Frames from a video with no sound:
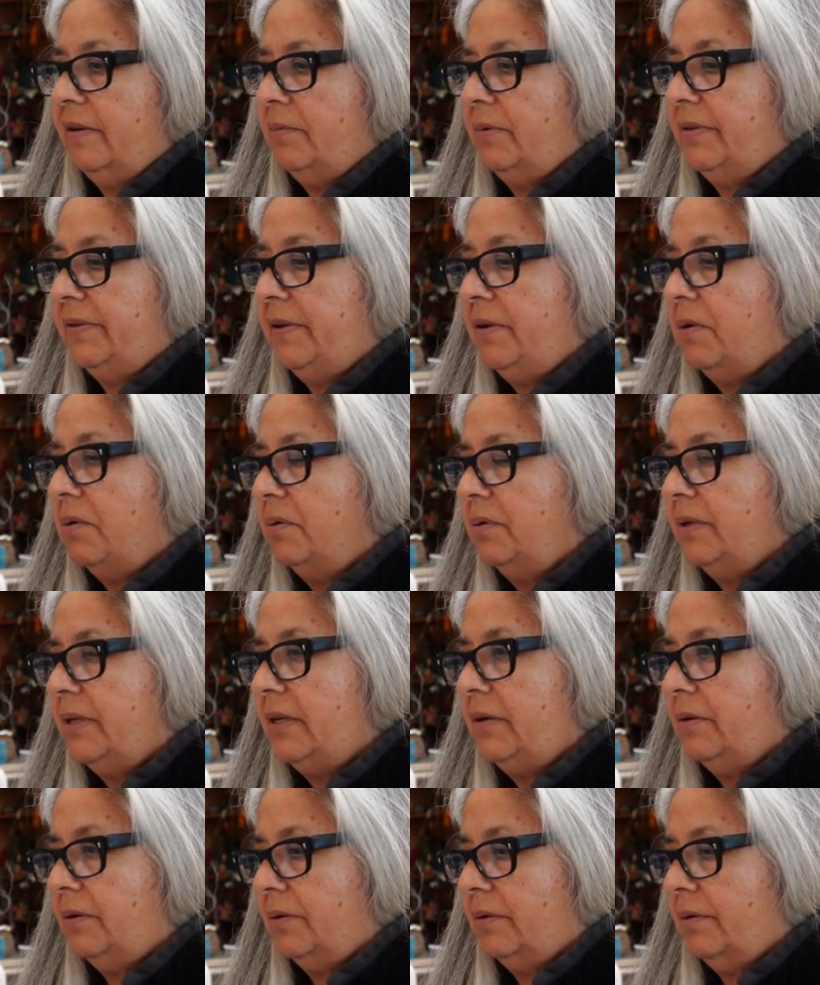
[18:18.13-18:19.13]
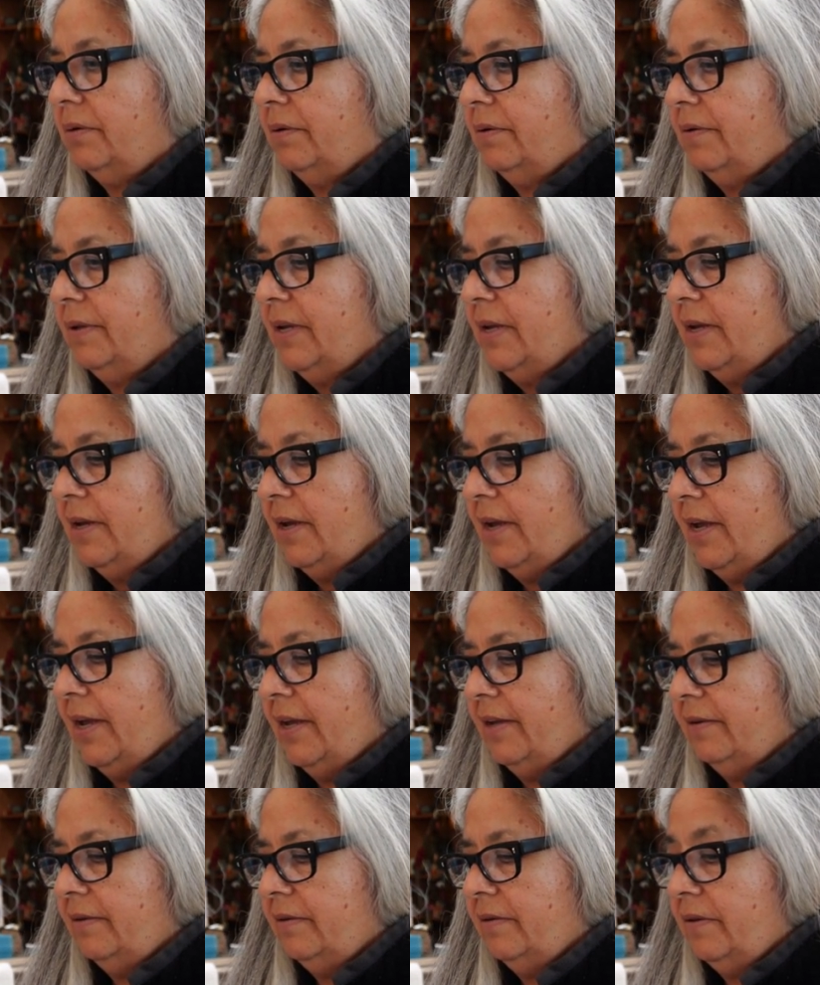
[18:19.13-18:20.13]
I was the only girl
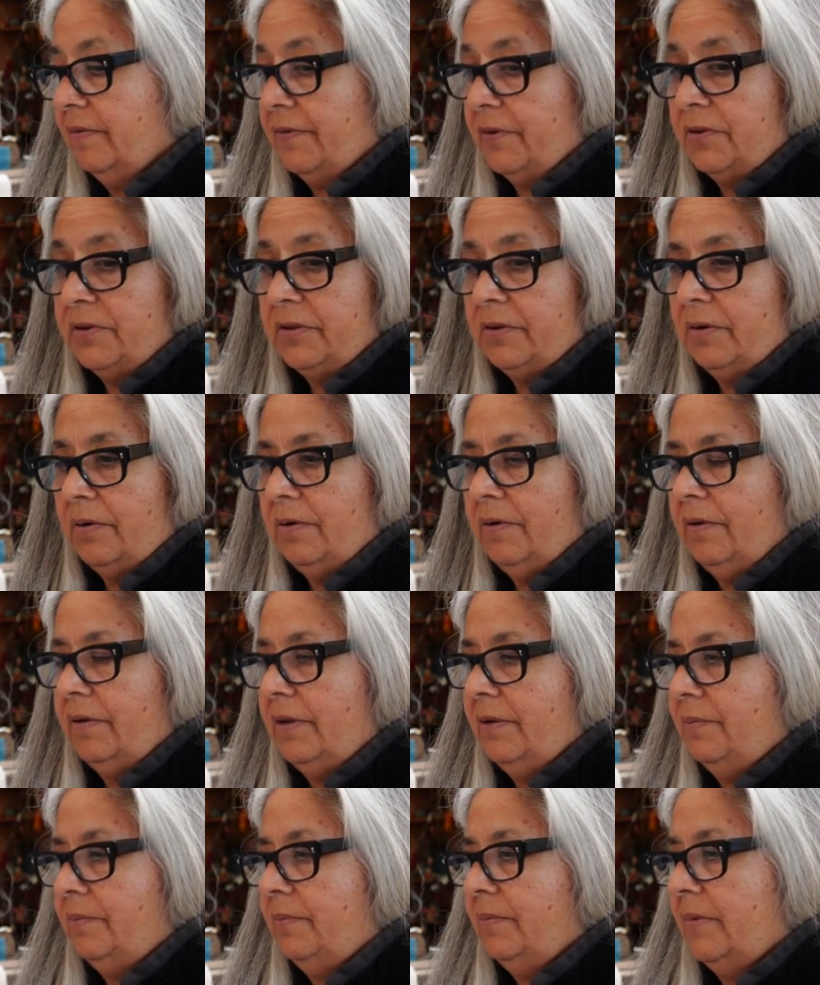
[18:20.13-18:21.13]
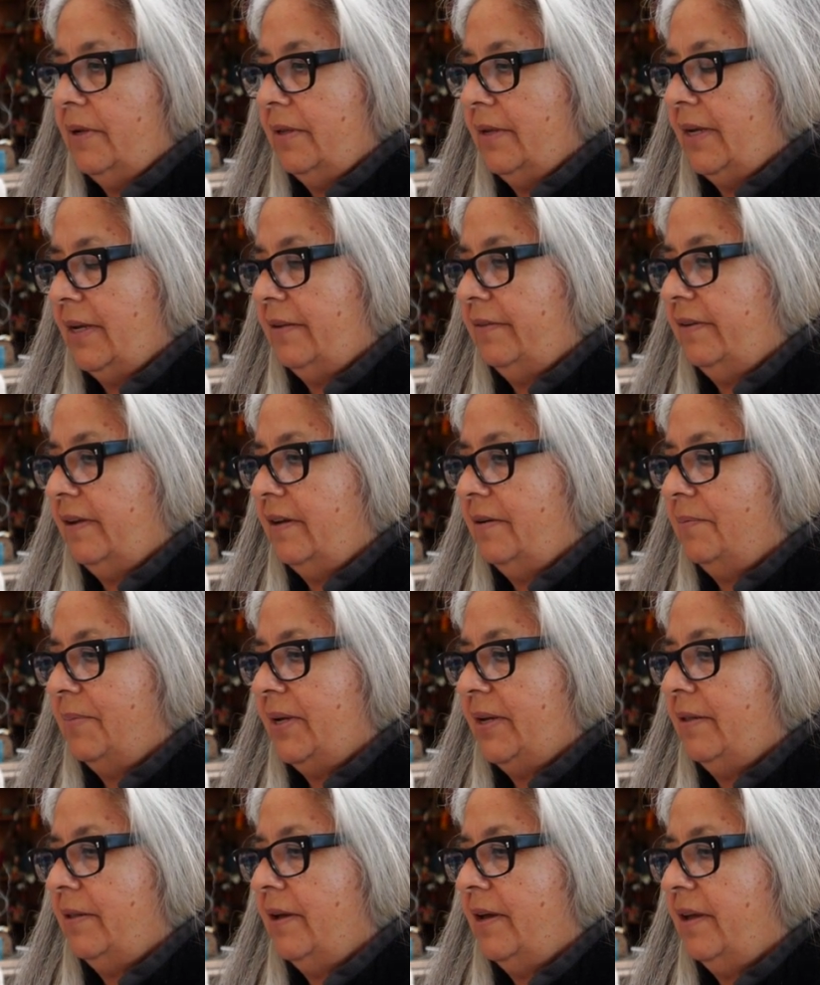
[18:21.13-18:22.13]
and the first girl in, like I said, in
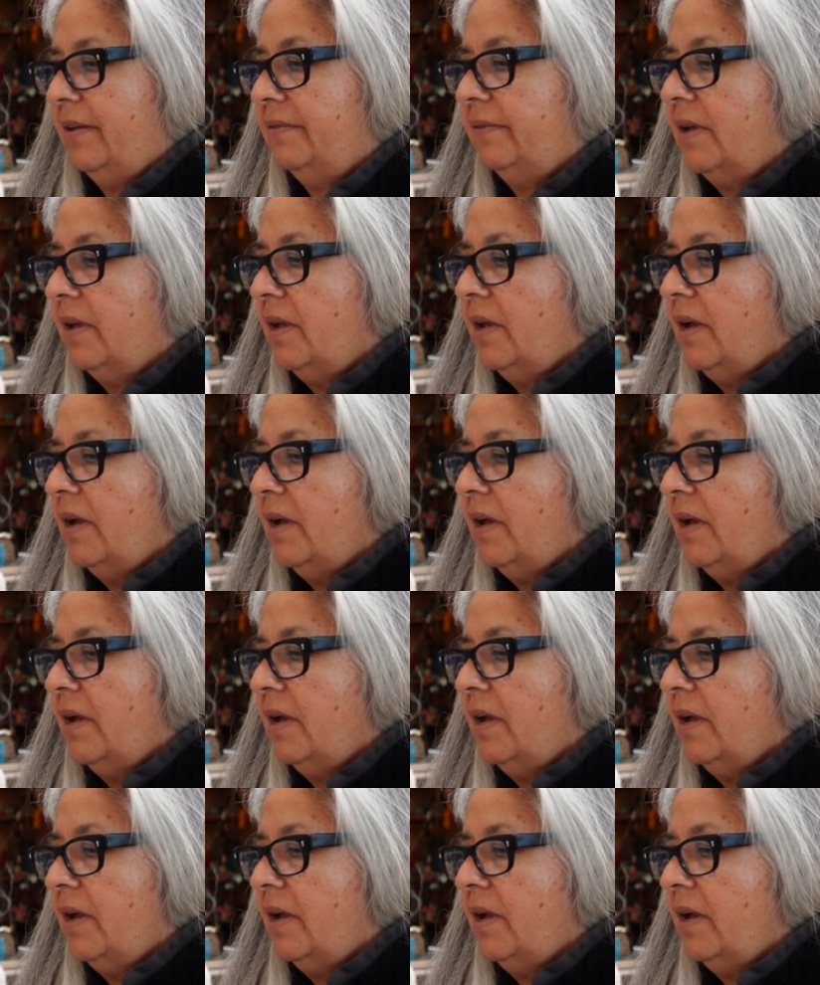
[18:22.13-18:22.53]
my class.